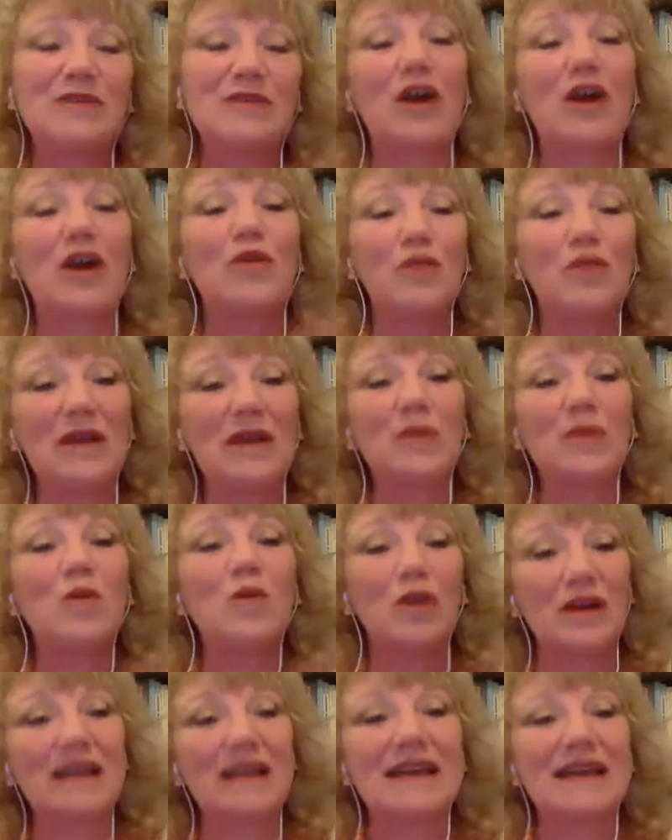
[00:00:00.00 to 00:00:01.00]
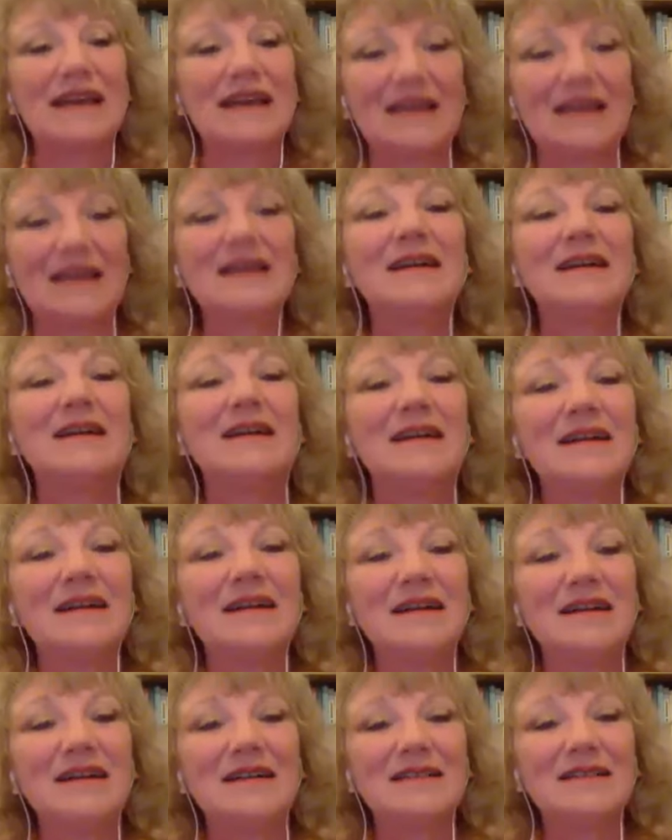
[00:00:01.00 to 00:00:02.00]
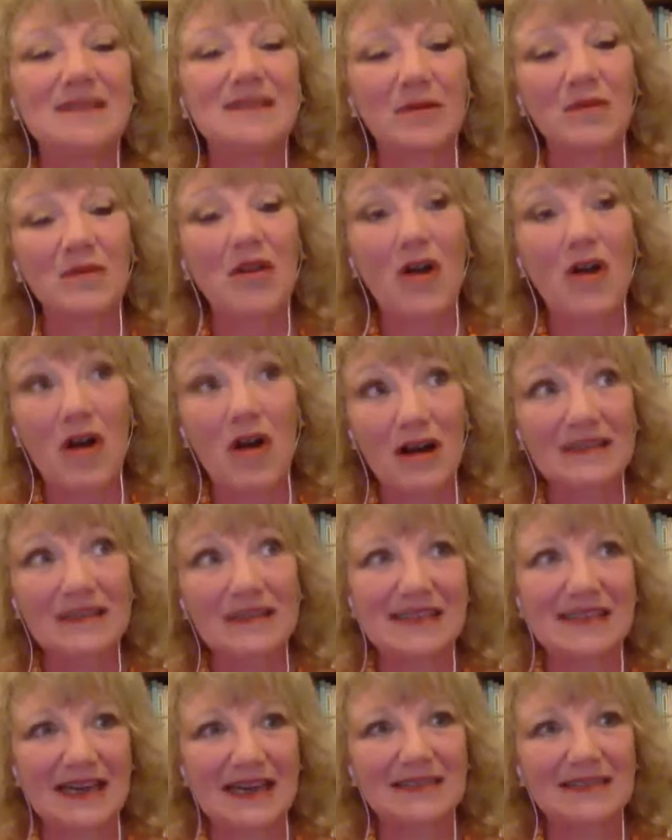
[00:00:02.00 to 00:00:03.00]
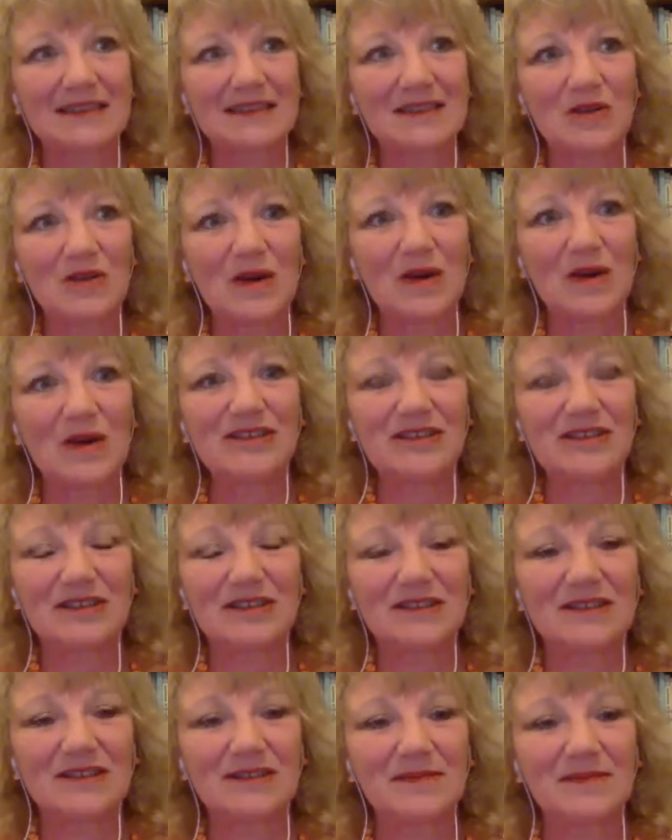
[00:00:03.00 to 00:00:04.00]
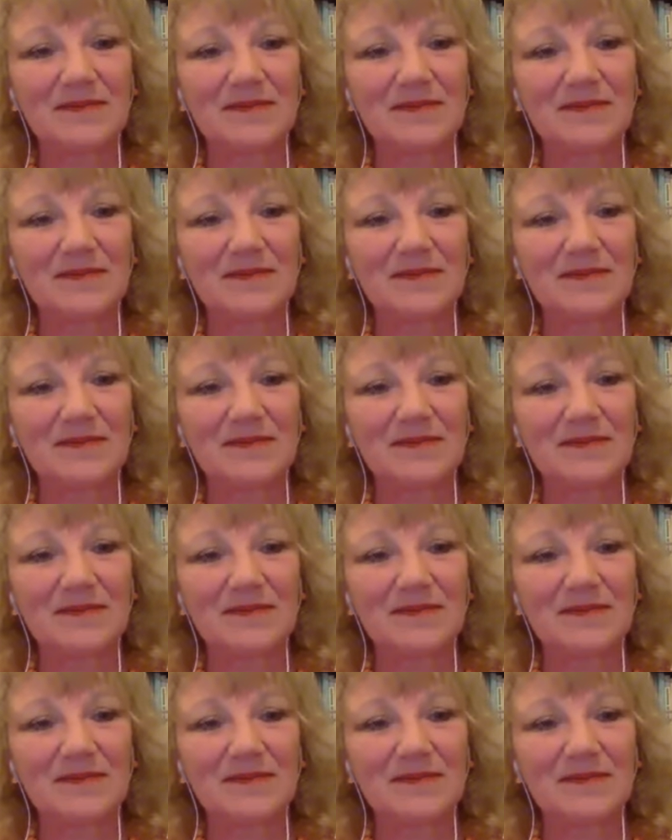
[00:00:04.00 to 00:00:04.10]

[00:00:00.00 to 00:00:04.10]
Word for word: we are reworking some long standing questions.